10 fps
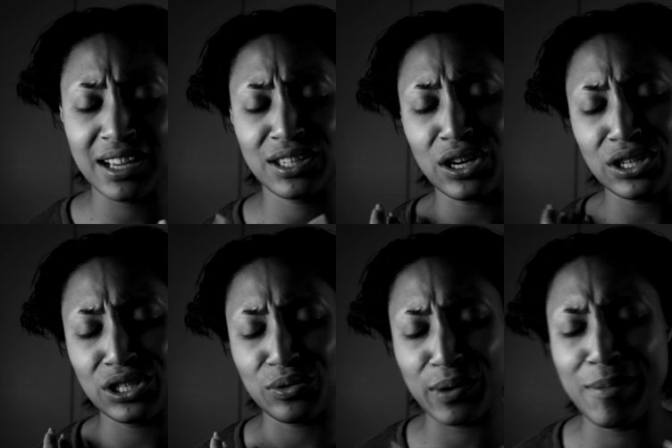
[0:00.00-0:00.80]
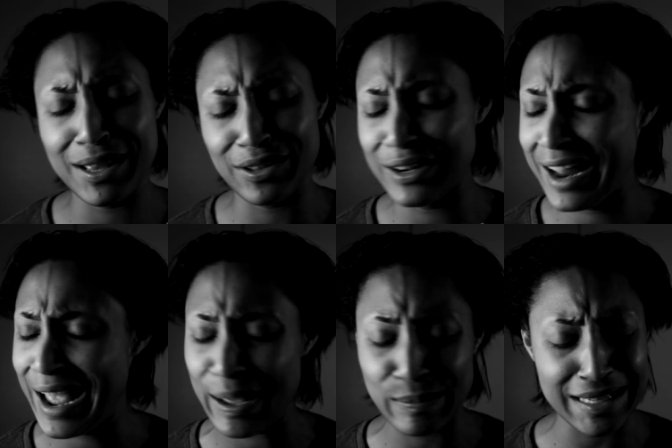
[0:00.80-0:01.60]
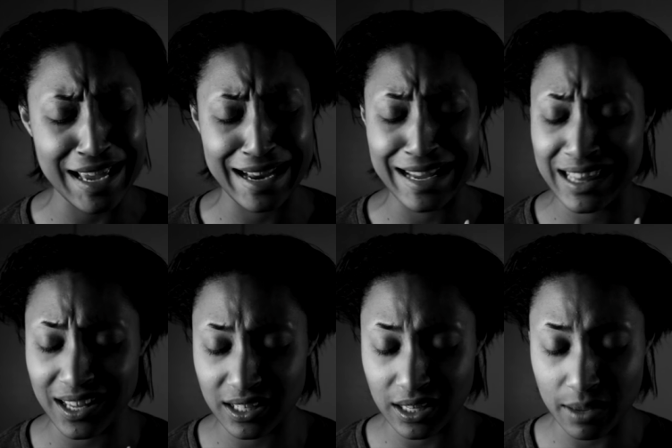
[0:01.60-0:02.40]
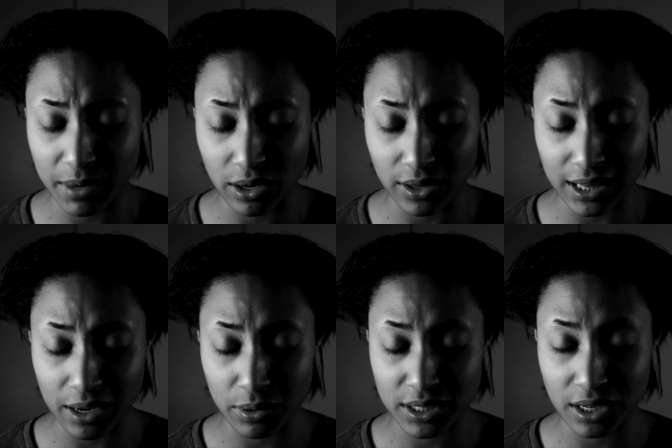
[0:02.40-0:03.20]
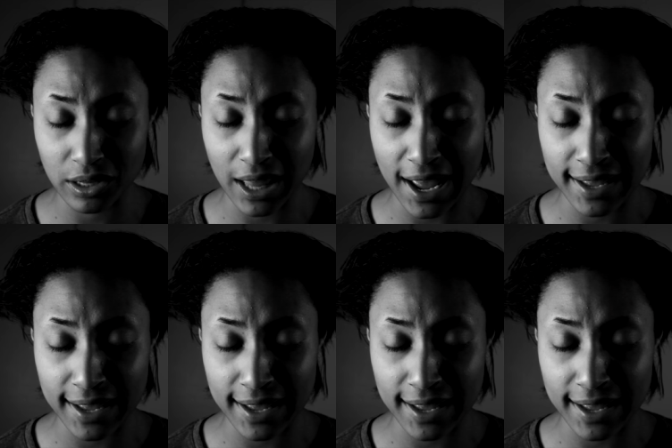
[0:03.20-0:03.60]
I started screaming their names, anything to let me know that they were still